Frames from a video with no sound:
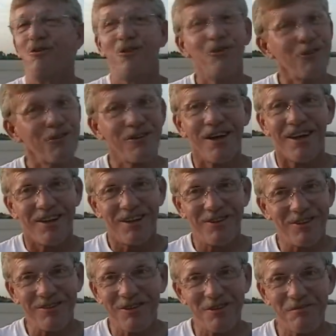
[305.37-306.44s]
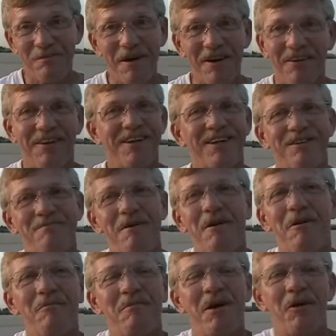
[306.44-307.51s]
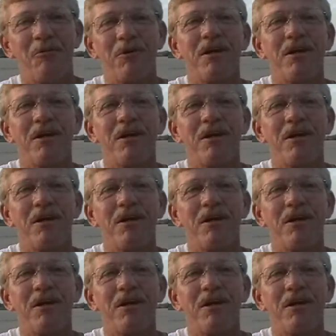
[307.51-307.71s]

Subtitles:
So this gets better. It gets better and better.